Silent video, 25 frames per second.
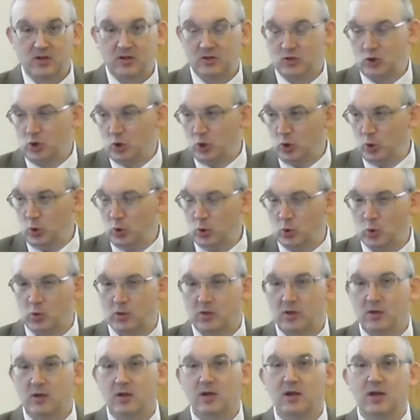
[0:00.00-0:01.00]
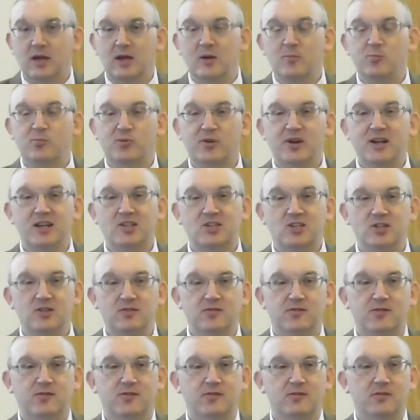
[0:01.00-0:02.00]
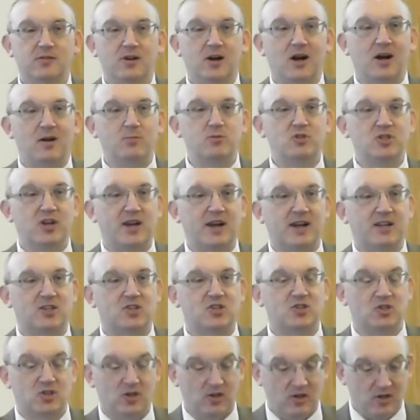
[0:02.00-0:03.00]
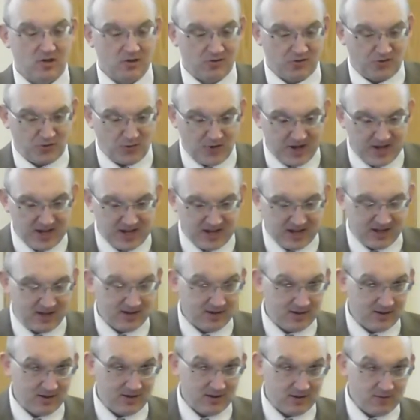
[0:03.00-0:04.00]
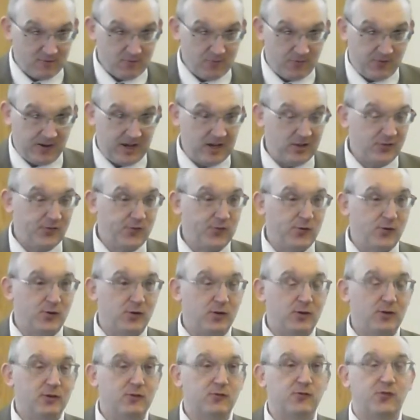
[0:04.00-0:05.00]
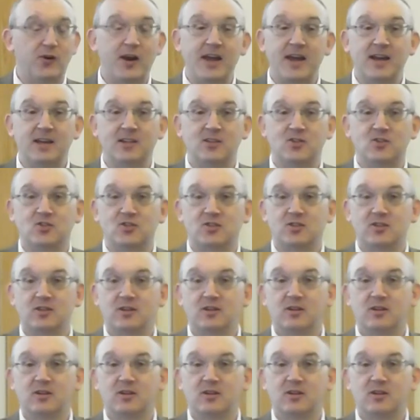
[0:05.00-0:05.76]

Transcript: Two impressive objects. Three faithful friends.